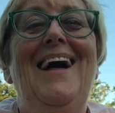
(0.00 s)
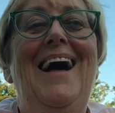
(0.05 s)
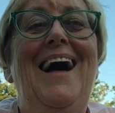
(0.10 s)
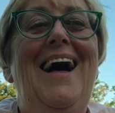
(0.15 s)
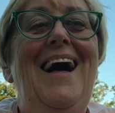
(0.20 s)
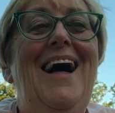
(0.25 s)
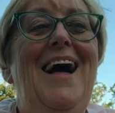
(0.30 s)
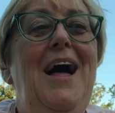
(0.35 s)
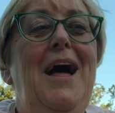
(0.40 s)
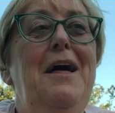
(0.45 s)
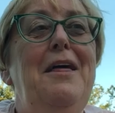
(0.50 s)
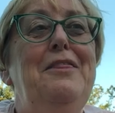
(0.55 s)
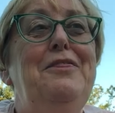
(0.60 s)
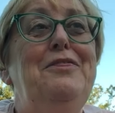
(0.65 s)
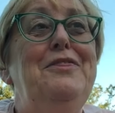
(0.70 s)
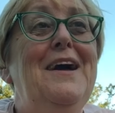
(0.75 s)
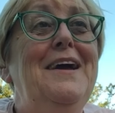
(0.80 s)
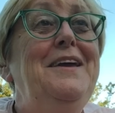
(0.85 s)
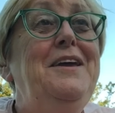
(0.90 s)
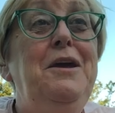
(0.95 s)
Uh,
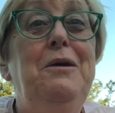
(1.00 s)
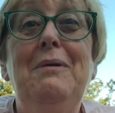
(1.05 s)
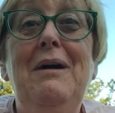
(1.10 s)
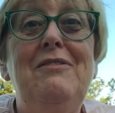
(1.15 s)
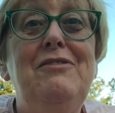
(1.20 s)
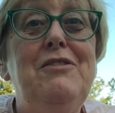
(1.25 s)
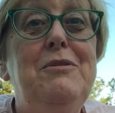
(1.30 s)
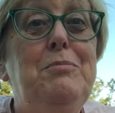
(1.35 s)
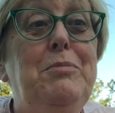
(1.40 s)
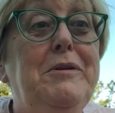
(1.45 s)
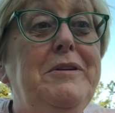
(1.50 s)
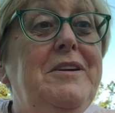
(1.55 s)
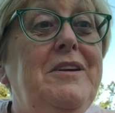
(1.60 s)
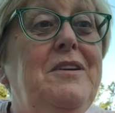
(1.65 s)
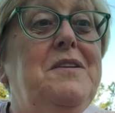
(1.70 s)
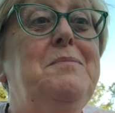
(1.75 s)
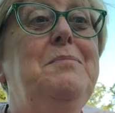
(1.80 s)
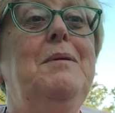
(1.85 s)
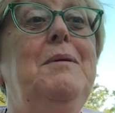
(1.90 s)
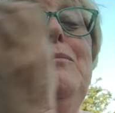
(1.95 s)
thank you everybody
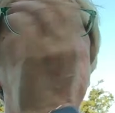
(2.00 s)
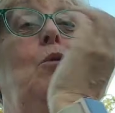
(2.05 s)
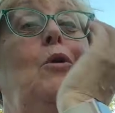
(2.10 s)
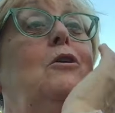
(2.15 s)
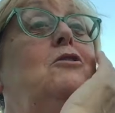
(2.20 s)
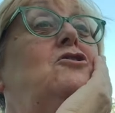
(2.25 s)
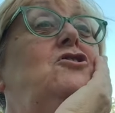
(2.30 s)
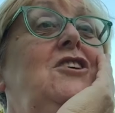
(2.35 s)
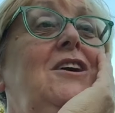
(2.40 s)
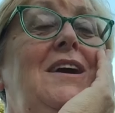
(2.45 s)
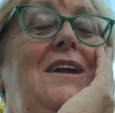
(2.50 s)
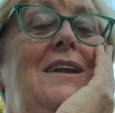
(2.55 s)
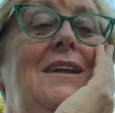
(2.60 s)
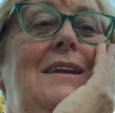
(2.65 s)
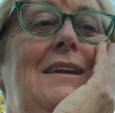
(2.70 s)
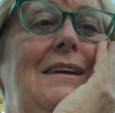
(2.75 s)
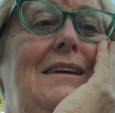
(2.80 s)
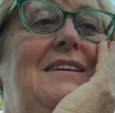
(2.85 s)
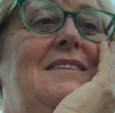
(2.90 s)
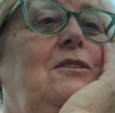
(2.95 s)
who's been watching.
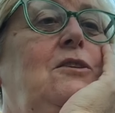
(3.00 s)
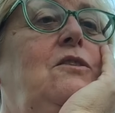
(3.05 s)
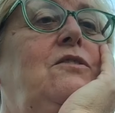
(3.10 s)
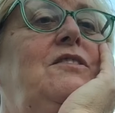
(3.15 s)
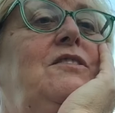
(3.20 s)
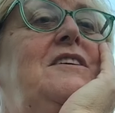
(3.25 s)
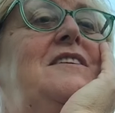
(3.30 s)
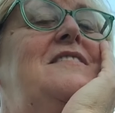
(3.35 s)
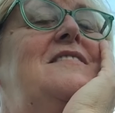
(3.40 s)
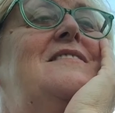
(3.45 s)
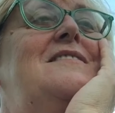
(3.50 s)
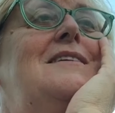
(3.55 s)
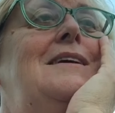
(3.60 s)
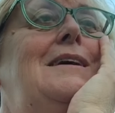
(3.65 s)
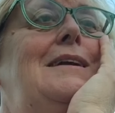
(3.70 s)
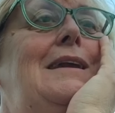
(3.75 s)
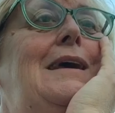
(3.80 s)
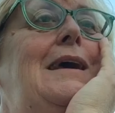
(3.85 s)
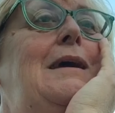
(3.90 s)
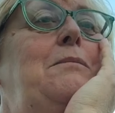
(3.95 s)
It's lovely to see
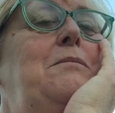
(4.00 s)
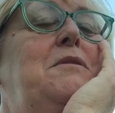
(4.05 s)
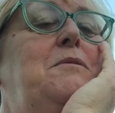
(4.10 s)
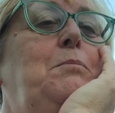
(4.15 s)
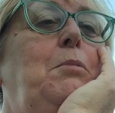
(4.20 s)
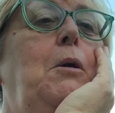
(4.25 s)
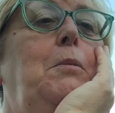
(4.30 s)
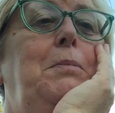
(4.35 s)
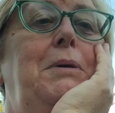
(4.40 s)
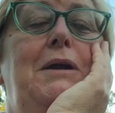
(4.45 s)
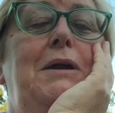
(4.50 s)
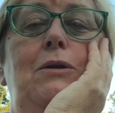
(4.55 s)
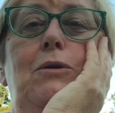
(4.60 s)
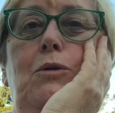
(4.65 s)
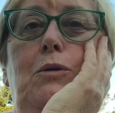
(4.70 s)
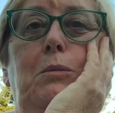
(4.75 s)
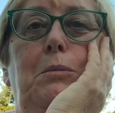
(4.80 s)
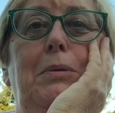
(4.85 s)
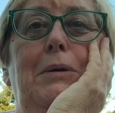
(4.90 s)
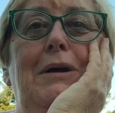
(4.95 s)
your names popping
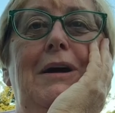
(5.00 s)
up.